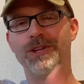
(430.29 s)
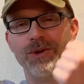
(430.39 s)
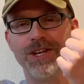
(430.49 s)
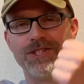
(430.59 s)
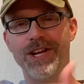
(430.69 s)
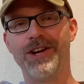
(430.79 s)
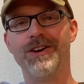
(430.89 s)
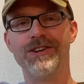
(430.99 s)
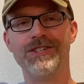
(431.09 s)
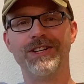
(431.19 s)
including
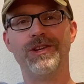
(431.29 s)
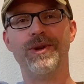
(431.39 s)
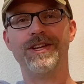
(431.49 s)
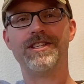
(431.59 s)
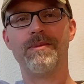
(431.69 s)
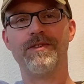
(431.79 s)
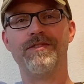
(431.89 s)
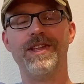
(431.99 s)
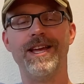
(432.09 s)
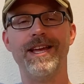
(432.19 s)
stickers, including some
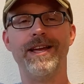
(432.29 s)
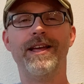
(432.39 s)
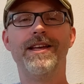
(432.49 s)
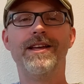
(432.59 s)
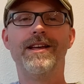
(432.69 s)
of the